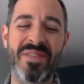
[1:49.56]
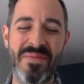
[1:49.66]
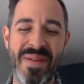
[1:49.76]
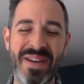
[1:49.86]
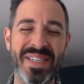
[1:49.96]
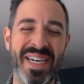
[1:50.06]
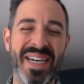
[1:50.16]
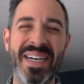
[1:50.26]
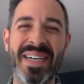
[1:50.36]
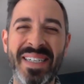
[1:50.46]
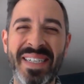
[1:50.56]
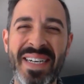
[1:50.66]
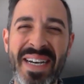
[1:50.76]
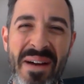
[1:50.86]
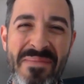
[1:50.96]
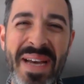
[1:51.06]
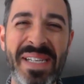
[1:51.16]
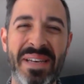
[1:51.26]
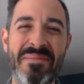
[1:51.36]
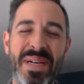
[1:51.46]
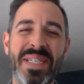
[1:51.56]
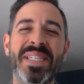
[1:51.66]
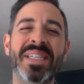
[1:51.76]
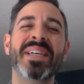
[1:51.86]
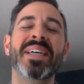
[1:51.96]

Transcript: don't know about amazing, but